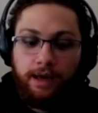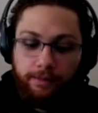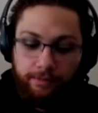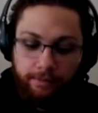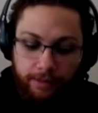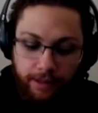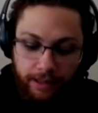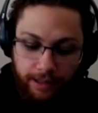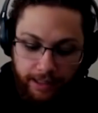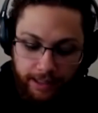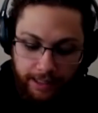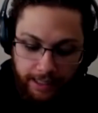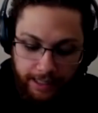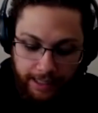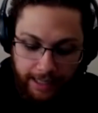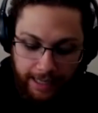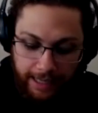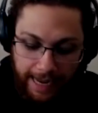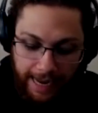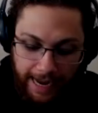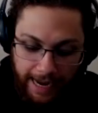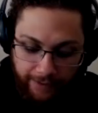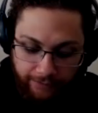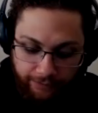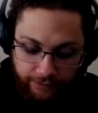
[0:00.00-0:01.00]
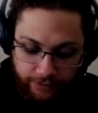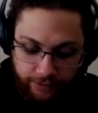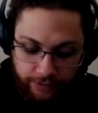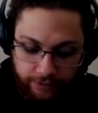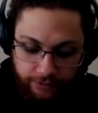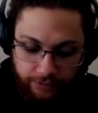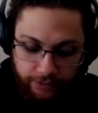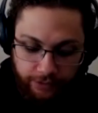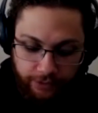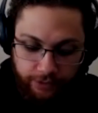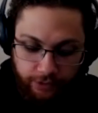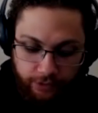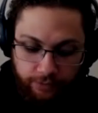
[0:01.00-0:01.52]
But after
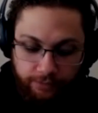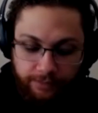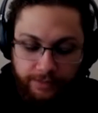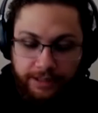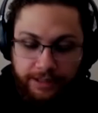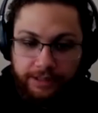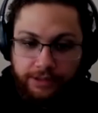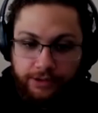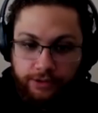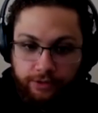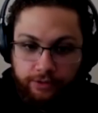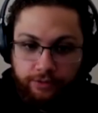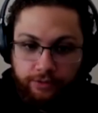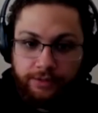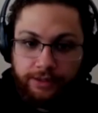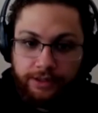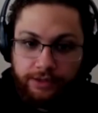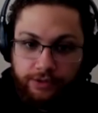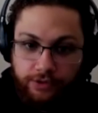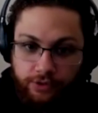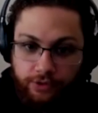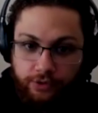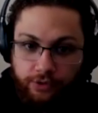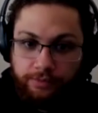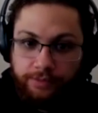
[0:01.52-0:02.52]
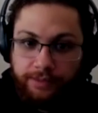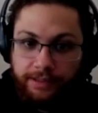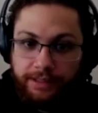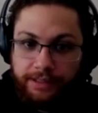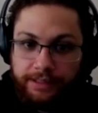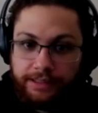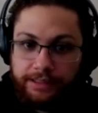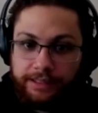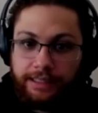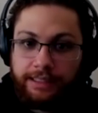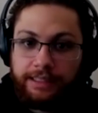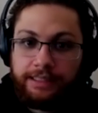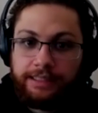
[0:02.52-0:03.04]
doing 2 minutes, 2 minutes, 2
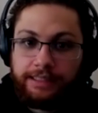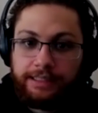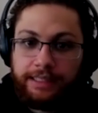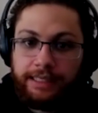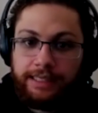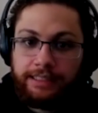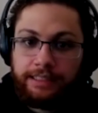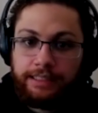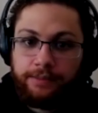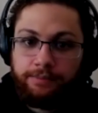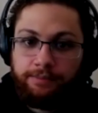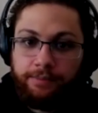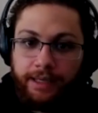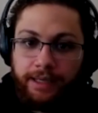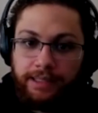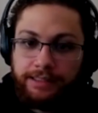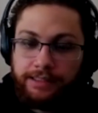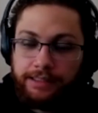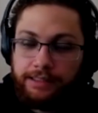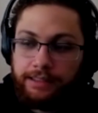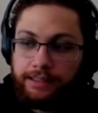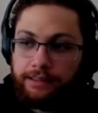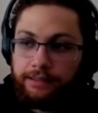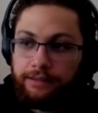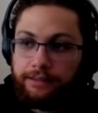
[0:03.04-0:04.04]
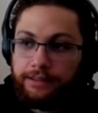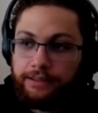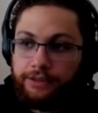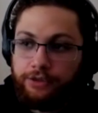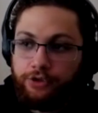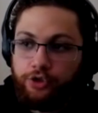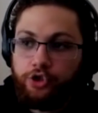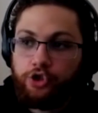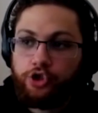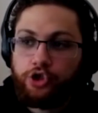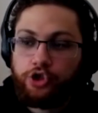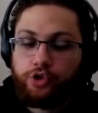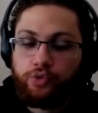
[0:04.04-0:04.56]
minutes, it's basically
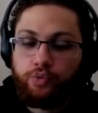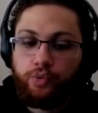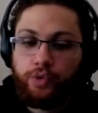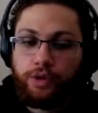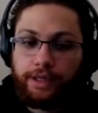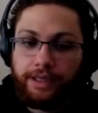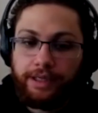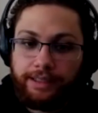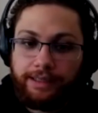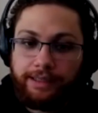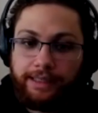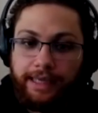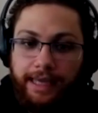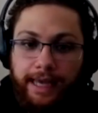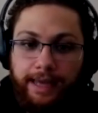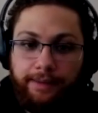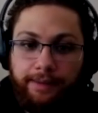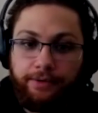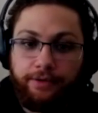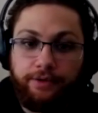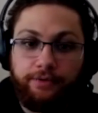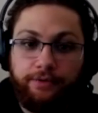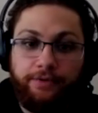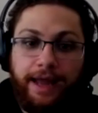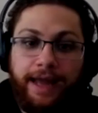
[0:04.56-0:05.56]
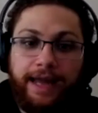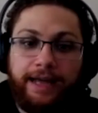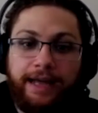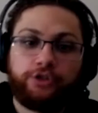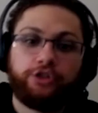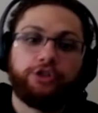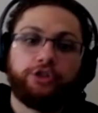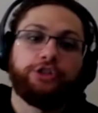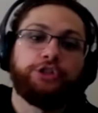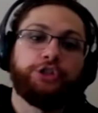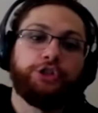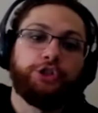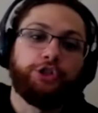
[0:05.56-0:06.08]
you just want to get the habit of
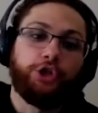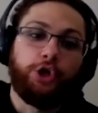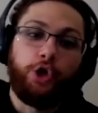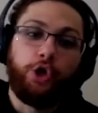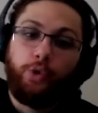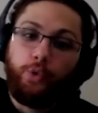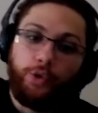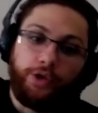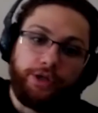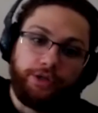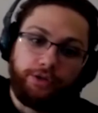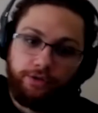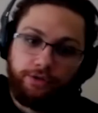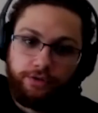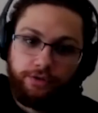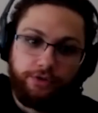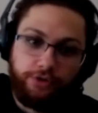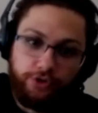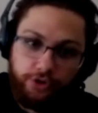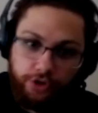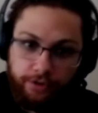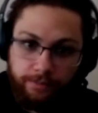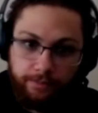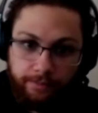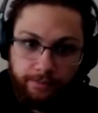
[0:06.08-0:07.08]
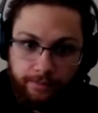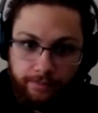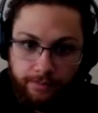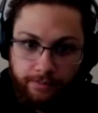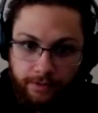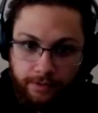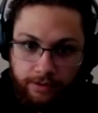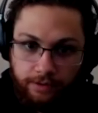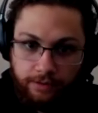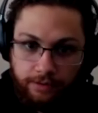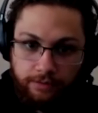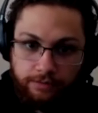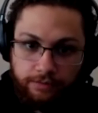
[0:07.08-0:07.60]
actually going to the gym.
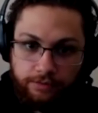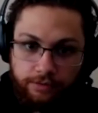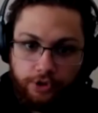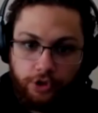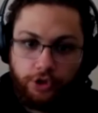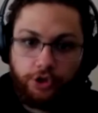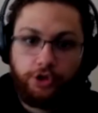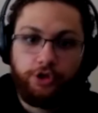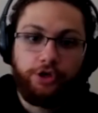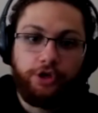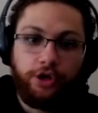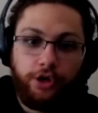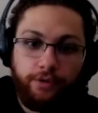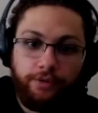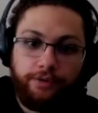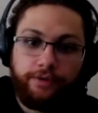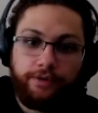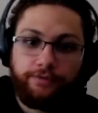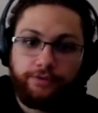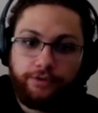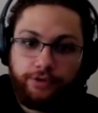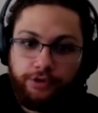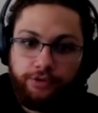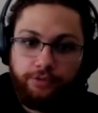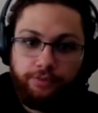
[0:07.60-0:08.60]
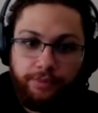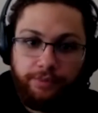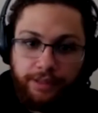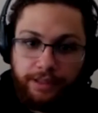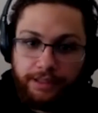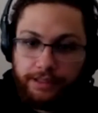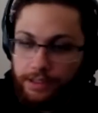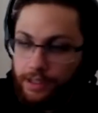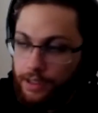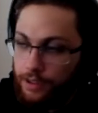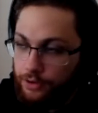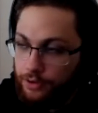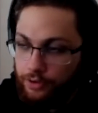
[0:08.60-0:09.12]
So you go there for 2
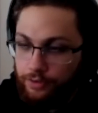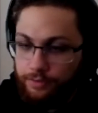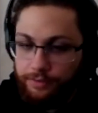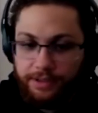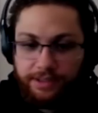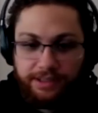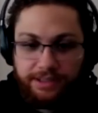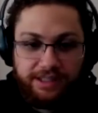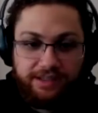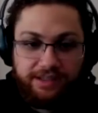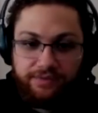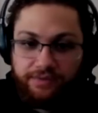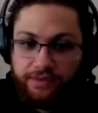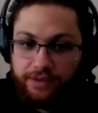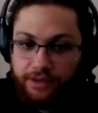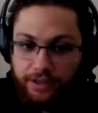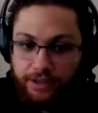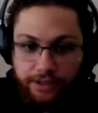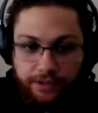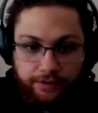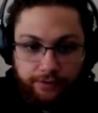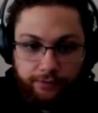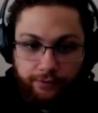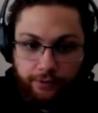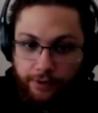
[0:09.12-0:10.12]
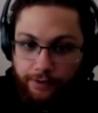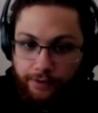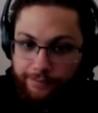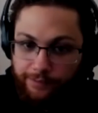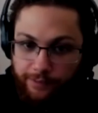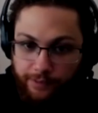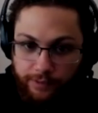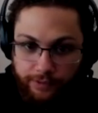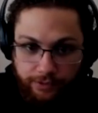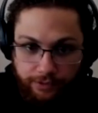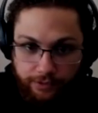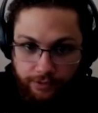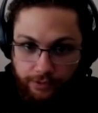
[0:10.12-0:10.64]
minutes. 2 minutes is very easy for
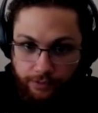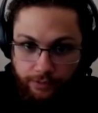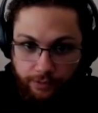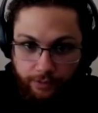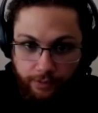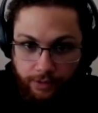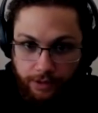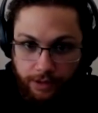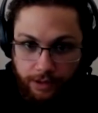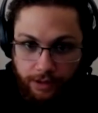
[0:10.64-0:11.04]
everyone to do.